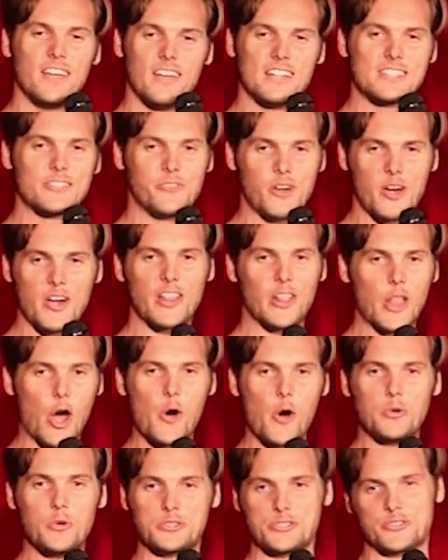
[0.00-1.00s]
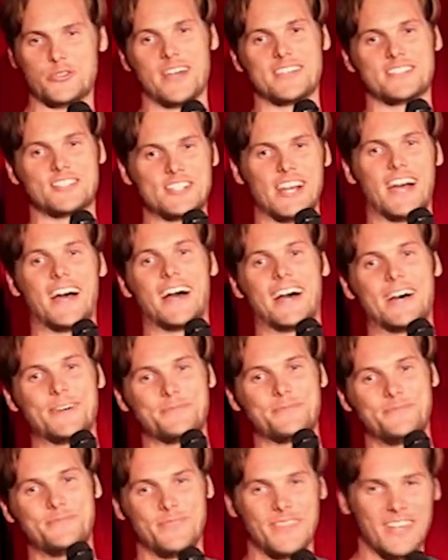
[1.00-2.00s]
It's a very low-stress
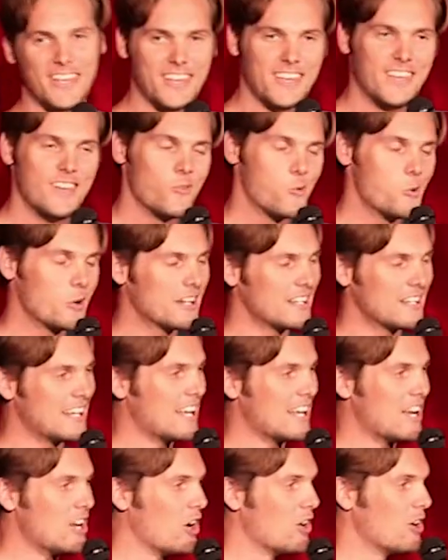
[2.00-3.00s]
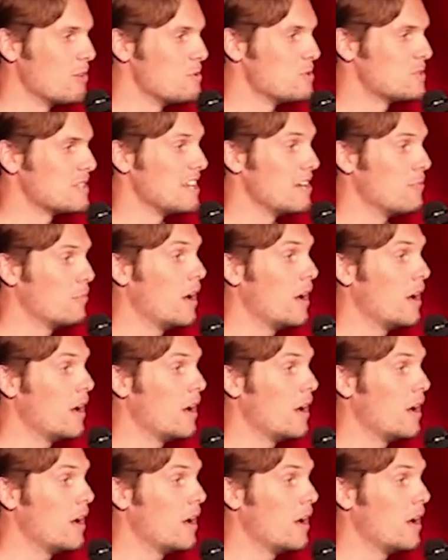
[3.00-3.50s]
job, working at an art museum,